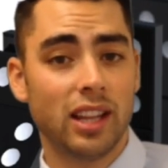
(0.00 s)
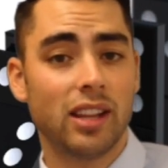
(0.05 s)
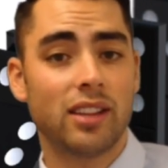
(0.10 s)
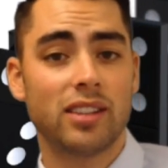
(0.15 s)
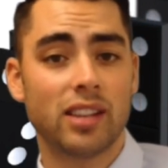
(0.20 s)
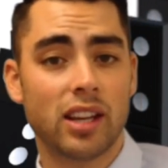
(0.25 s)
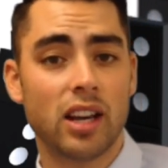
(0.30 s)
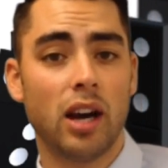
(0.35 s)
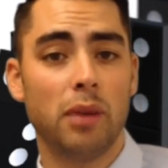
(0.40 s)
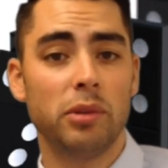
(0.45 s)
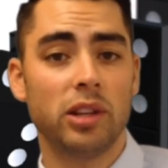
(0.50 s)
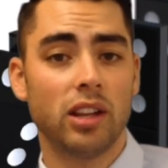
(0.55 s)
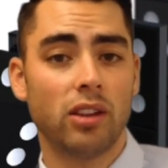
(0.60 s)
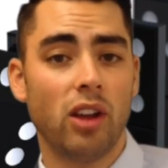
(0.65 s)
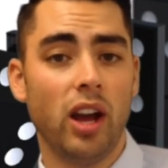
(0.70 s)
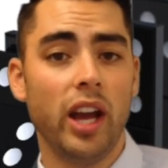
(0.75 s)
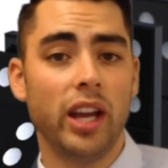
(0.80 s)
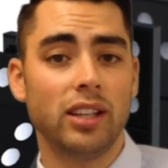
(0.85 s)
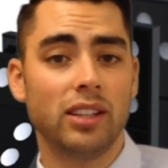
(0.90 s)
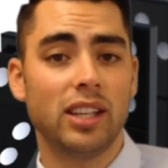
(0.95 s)
to come in the
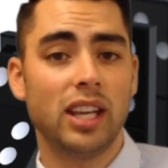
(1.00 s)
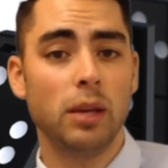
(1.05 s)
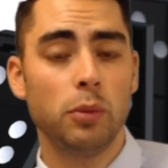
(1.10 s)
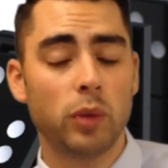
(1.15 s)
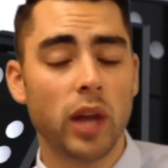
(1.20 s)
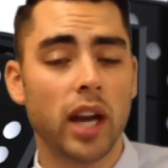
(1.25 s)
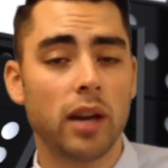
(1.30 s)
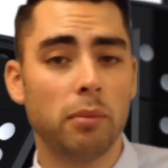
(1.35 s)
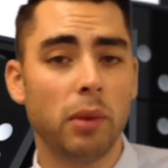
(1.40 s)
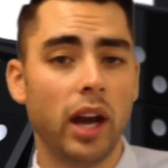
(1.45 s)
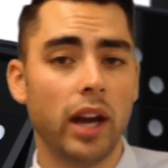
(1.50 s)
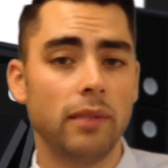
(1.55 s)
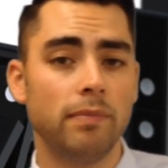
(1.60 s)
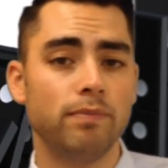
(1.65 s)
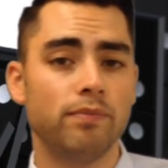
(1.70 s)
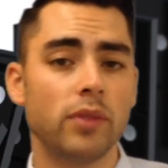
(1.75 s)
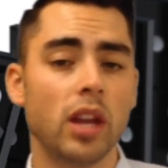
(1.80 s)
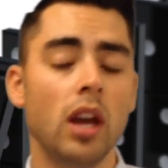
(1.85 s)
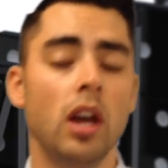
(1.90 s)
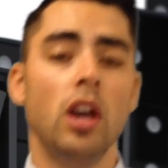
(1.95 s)
line. Keep that in mind.
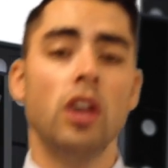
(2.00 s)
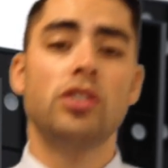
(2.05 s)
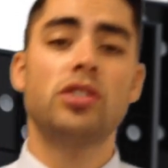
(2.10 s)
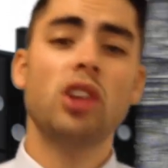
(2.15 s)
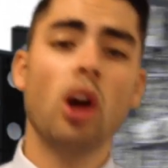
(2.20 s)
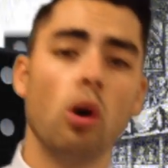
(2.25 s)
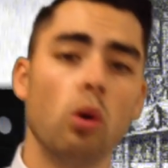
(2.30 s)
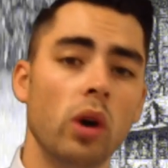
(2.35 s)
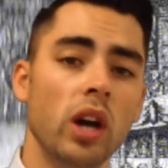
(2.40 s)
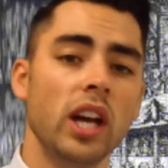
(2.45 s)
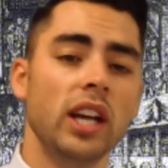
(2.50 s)
So